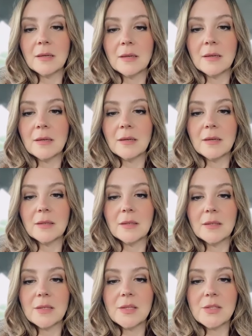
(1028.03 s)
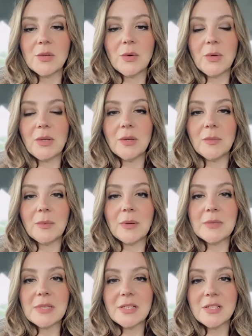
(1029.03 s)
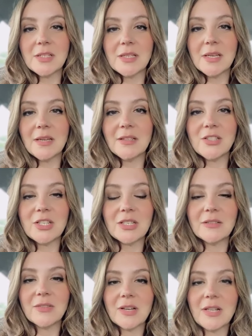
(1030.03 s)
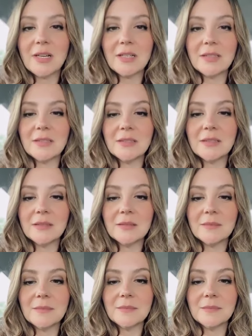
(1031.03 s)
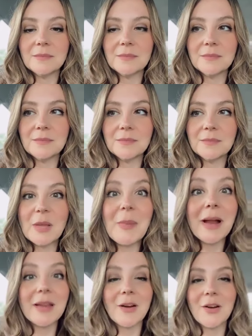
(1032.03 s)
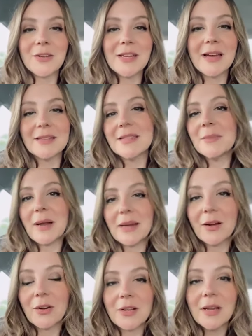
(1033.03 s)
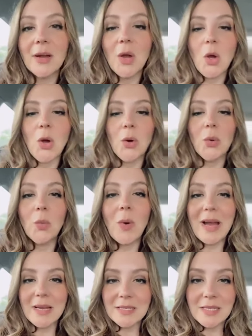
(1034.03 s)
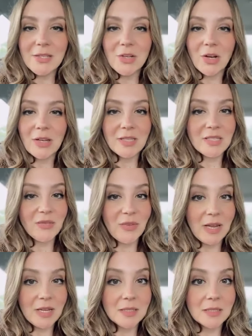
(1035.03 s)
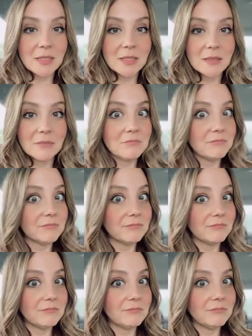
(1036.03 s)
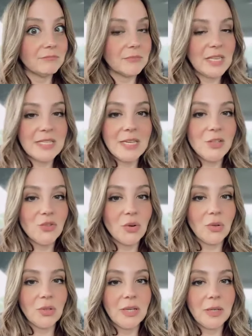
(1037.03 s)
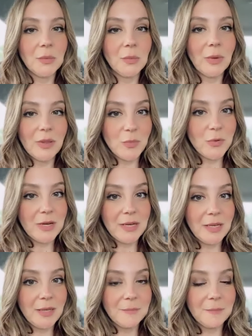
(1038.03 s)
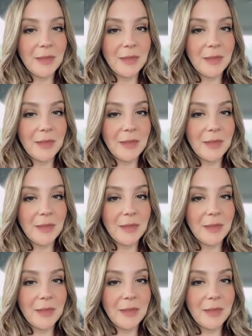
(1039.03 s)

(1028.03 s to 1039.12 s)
So, what was I just saying? Shit, I forgot. The bodyguard. Yes, the bodyguard. Why is he talking to fans? Is he trolling with Britney? Like, did she...